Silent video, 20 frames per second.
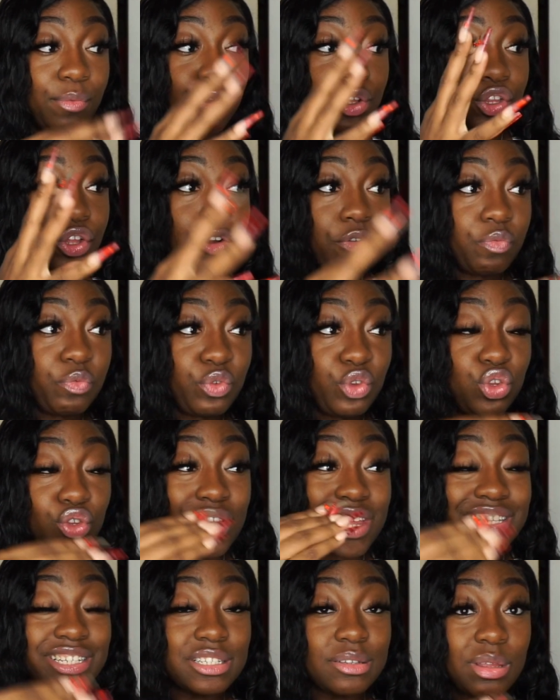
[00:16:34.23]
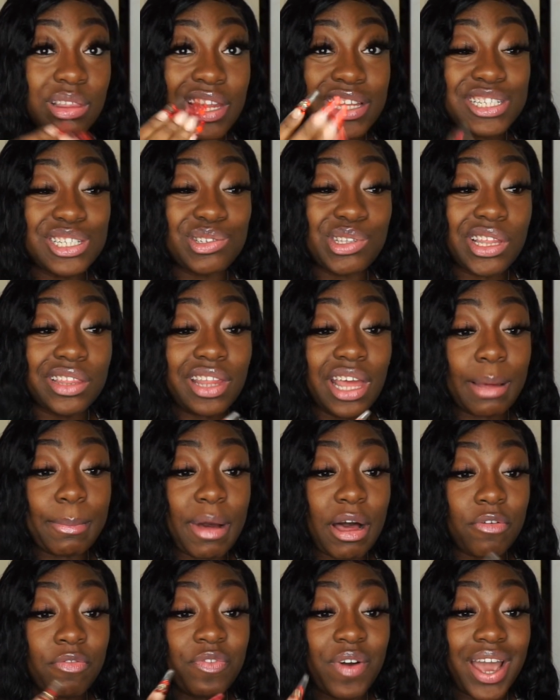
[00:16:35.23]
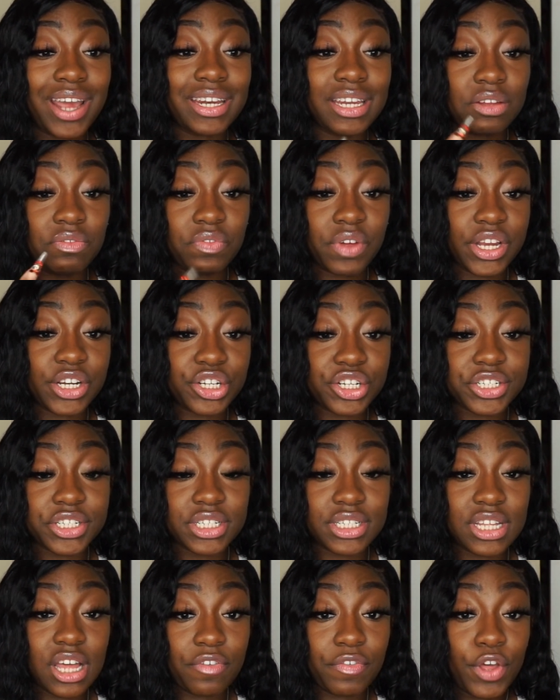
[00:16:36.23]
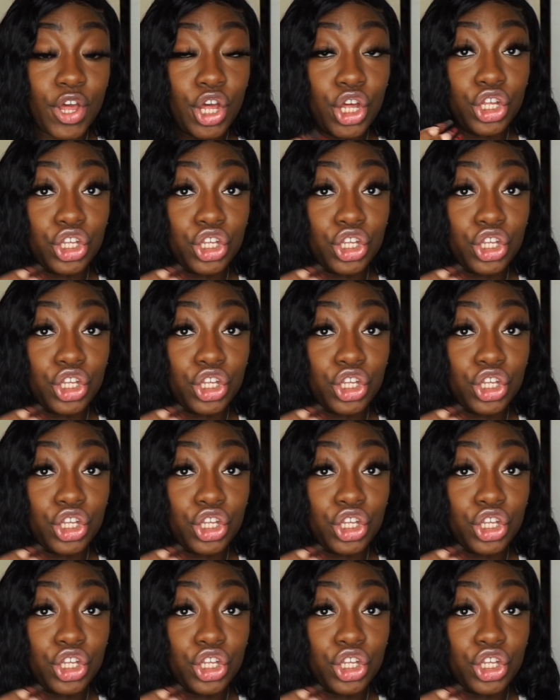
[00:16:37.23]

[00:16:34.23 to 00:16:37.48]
with this is the thing about finding vendors and stuff.